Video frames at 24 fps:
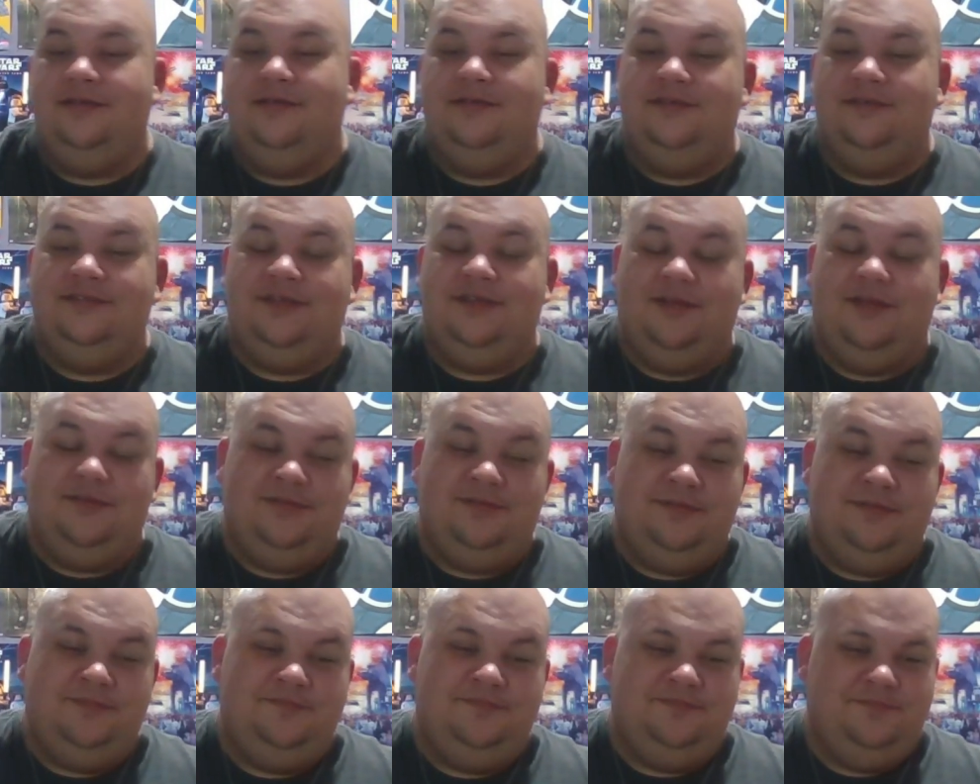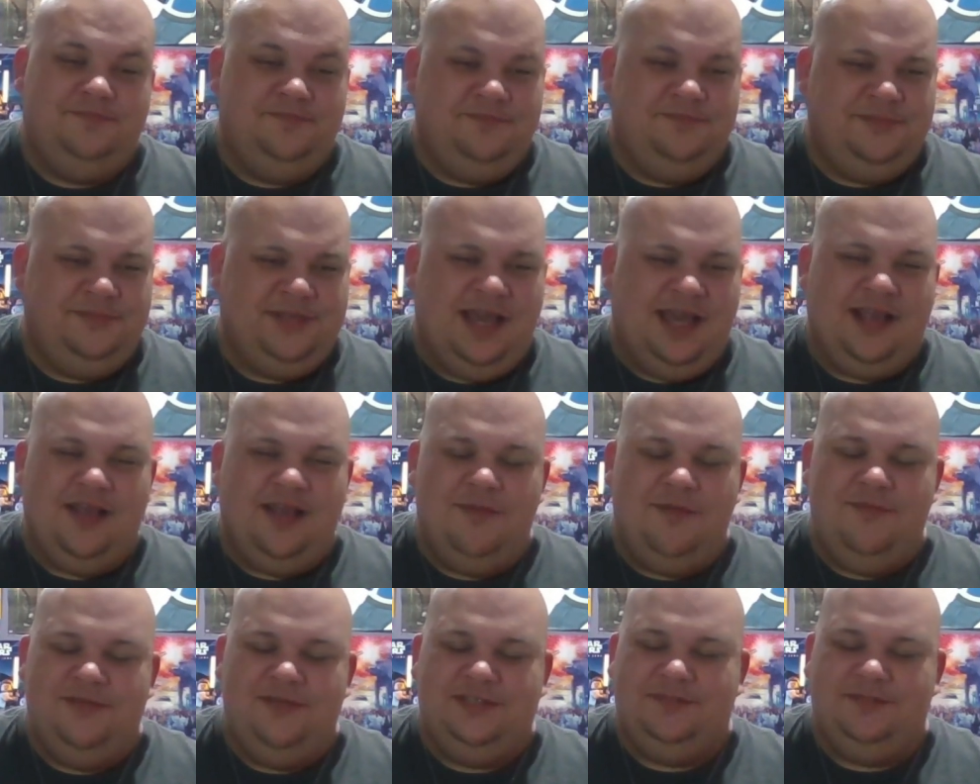So Tyler
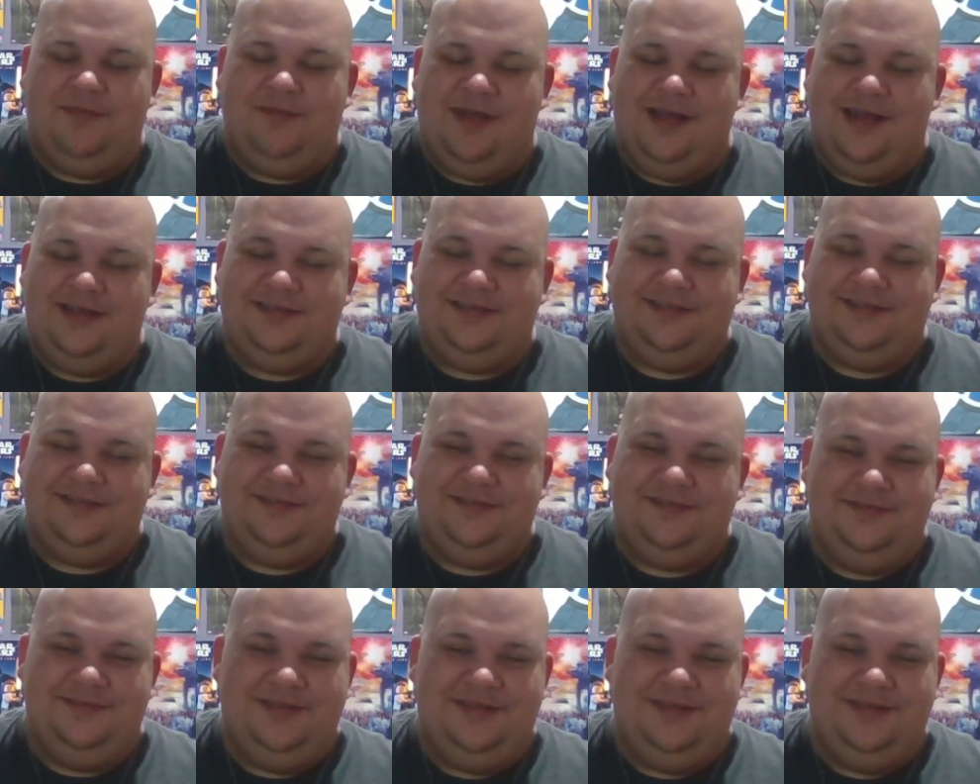opens the box,